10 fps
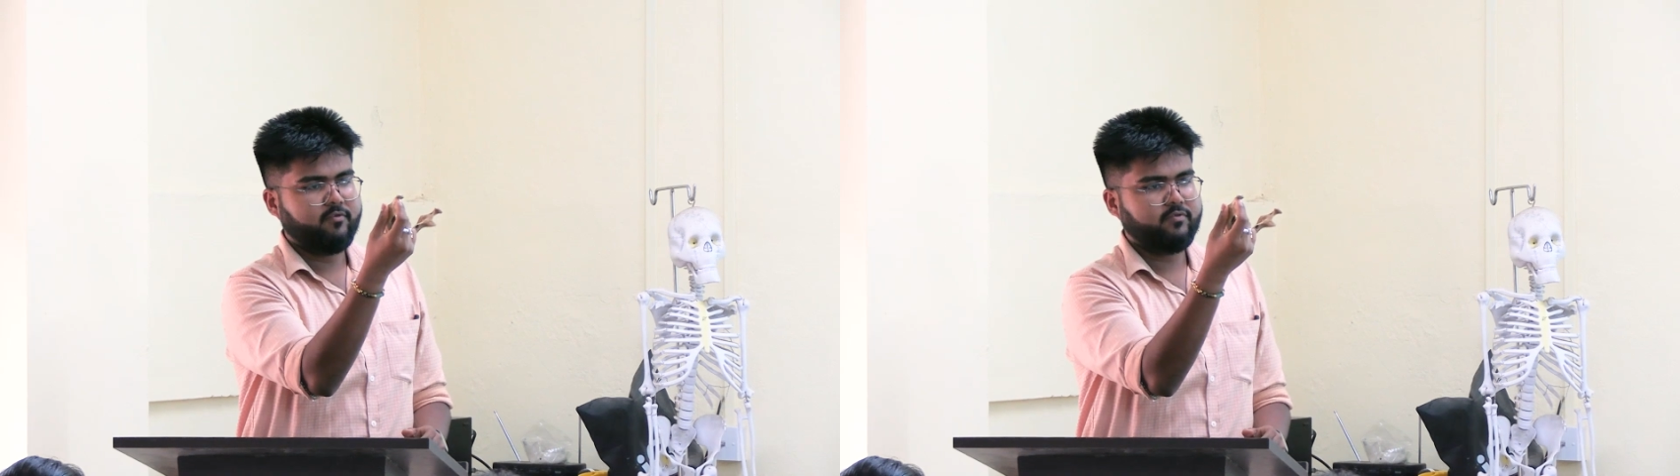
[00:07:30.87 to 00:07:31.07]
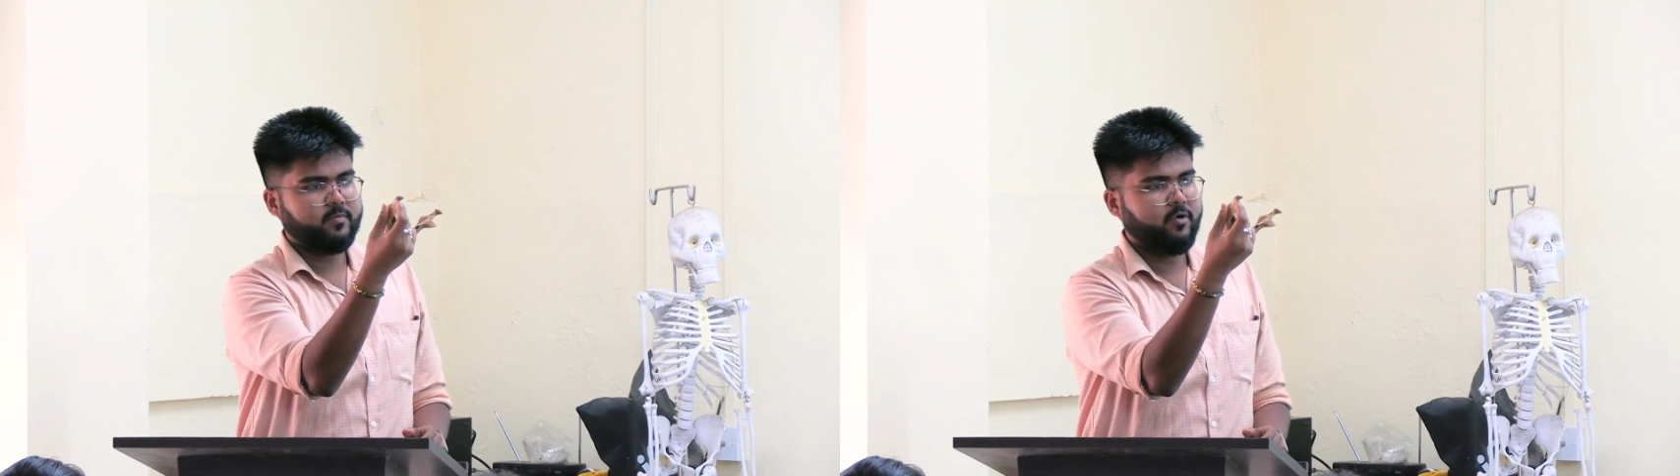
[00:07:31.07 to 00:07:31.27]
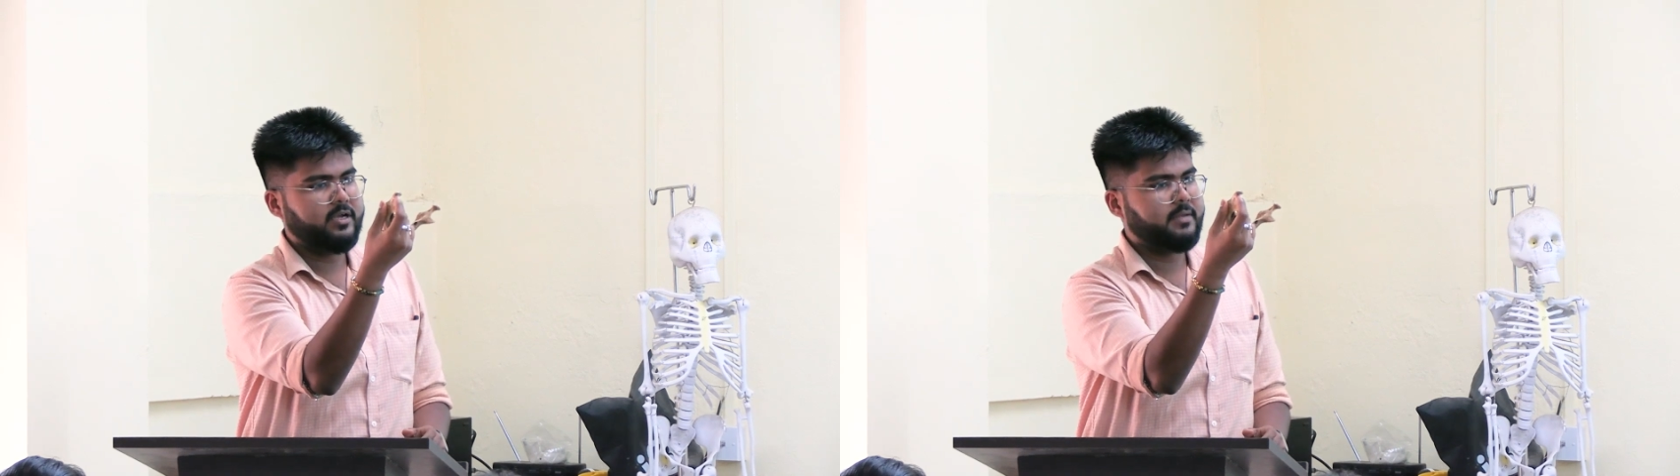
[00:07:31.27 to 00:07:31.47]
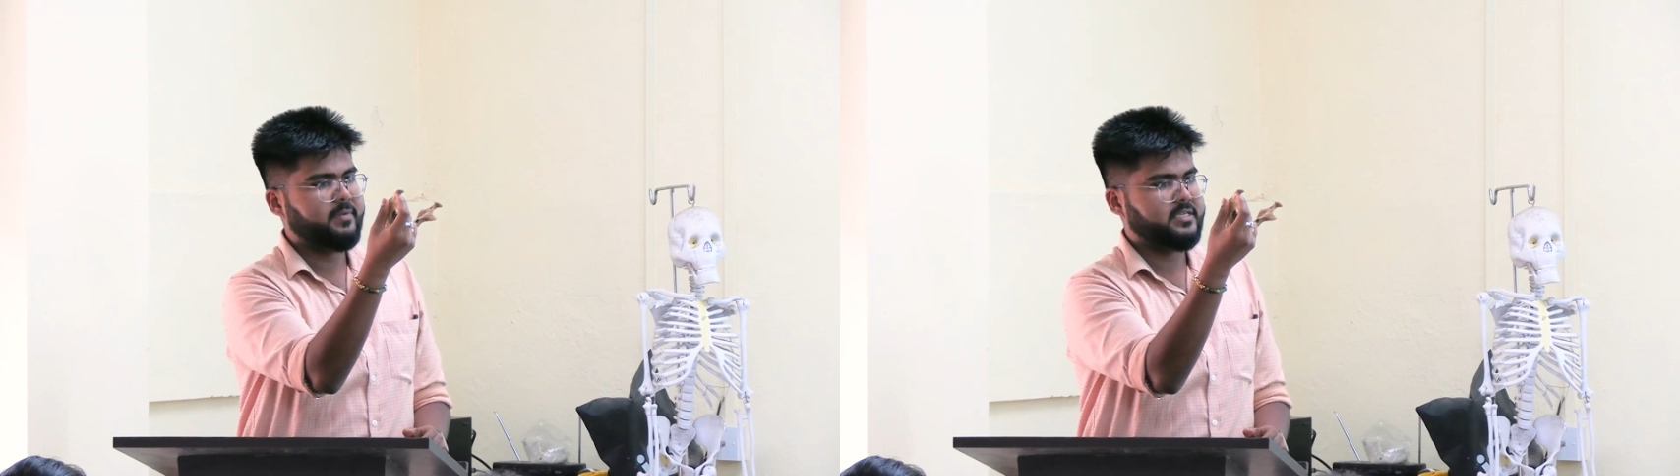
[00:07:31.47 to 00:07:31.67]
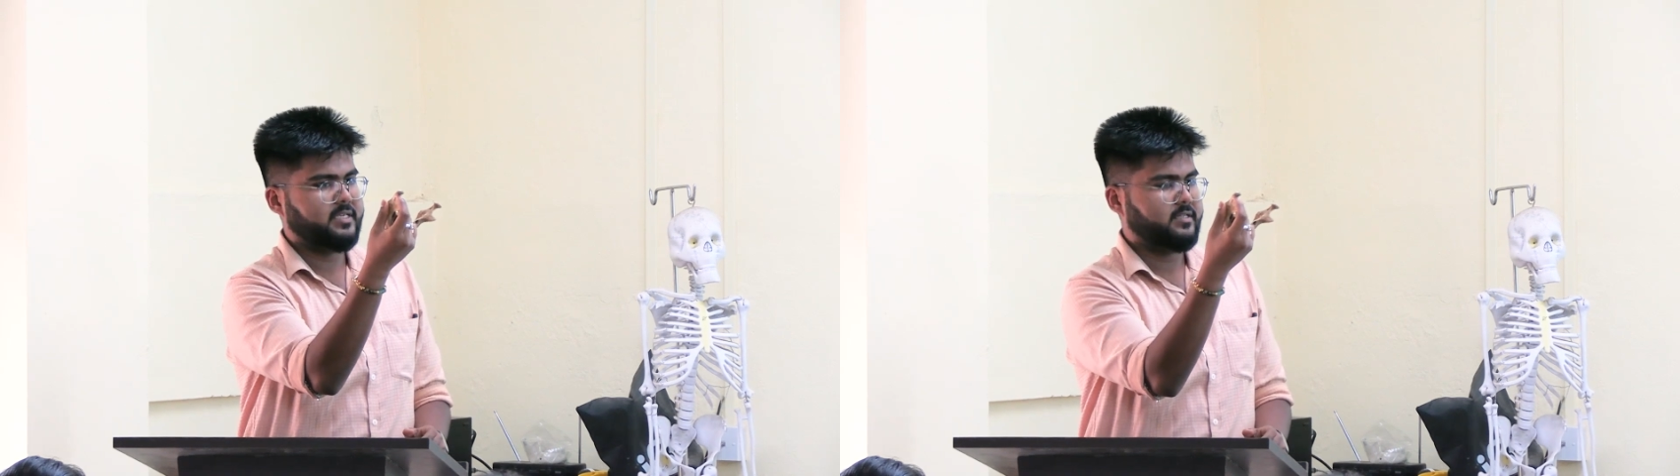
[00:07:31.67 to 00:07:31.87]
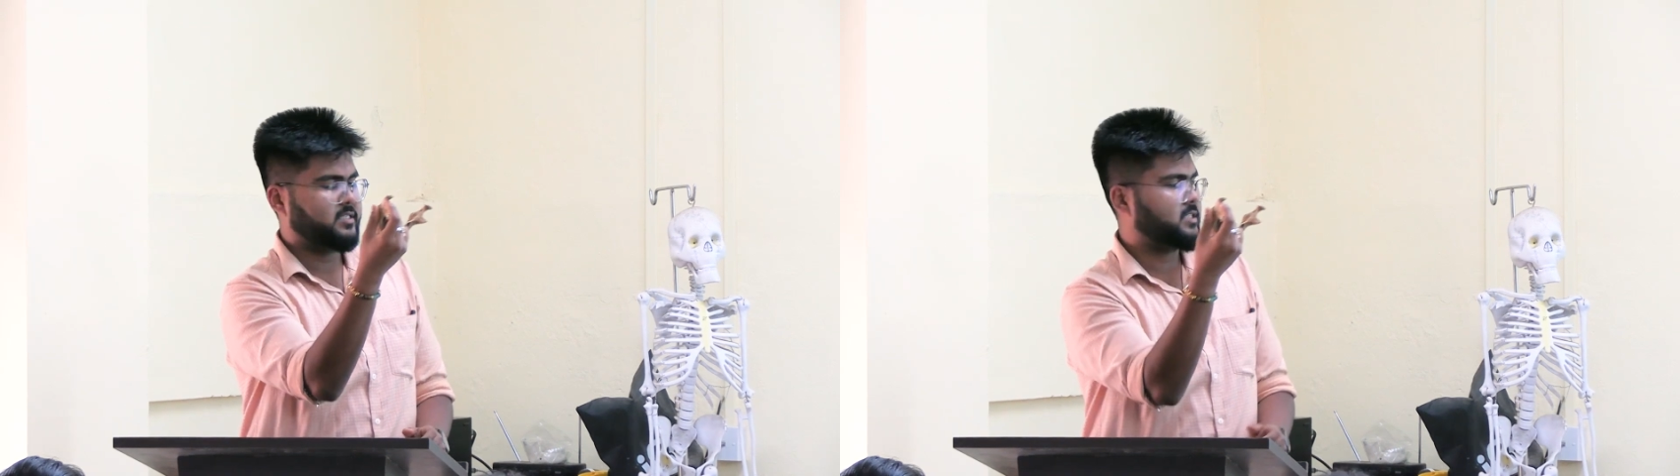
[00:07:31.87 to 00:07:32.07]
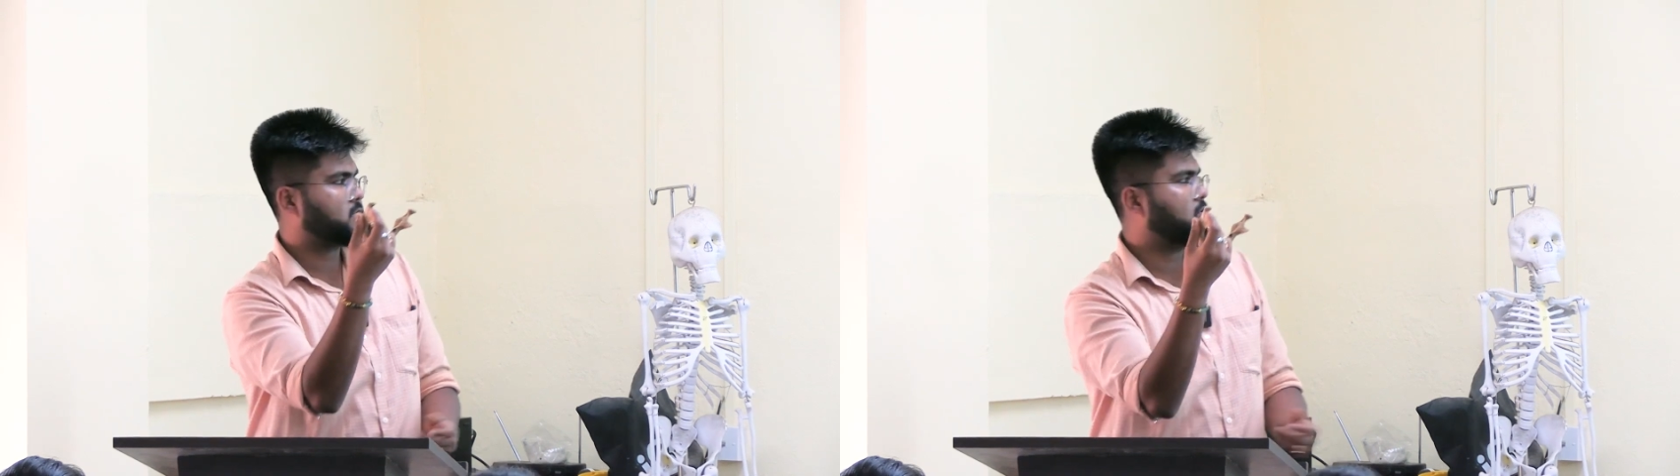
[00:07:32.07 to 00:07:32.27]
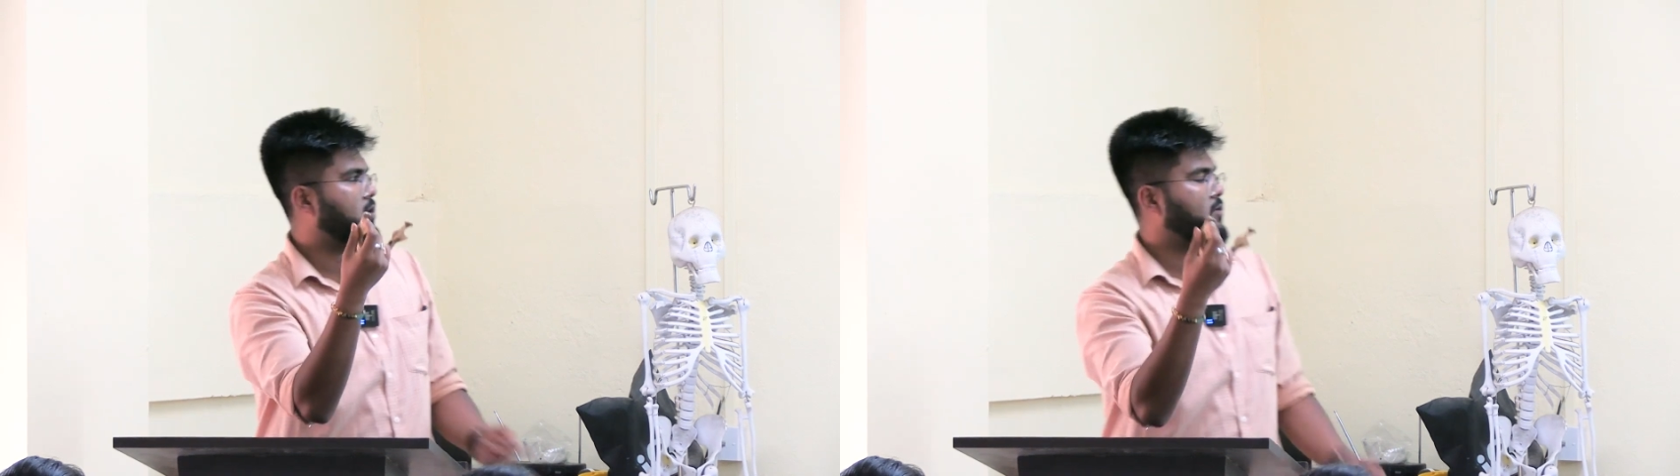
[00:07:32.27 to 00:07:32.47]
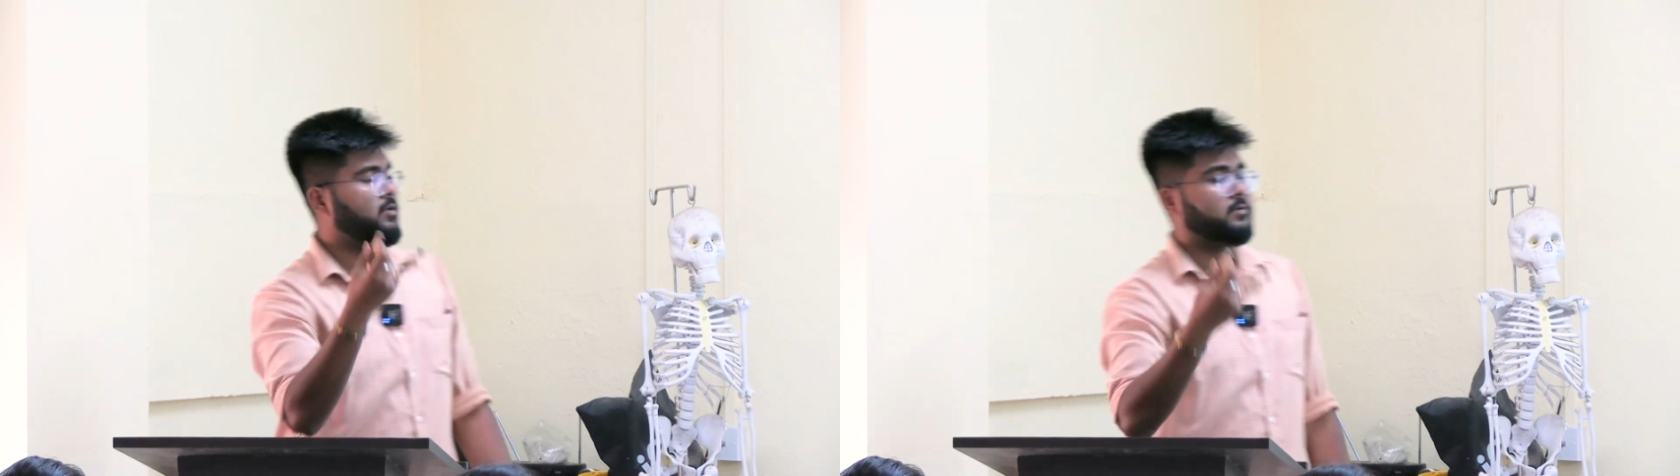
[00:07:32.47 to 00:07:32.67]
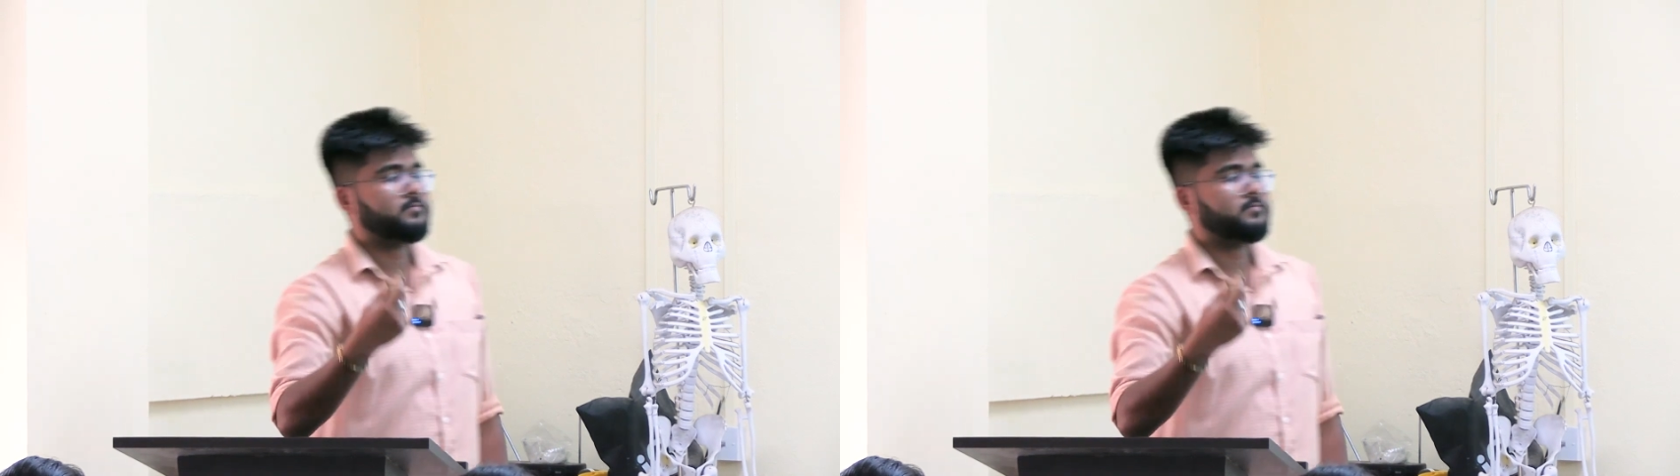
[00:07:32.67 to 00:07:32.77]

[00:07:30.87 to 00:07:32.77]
small depression. This is called your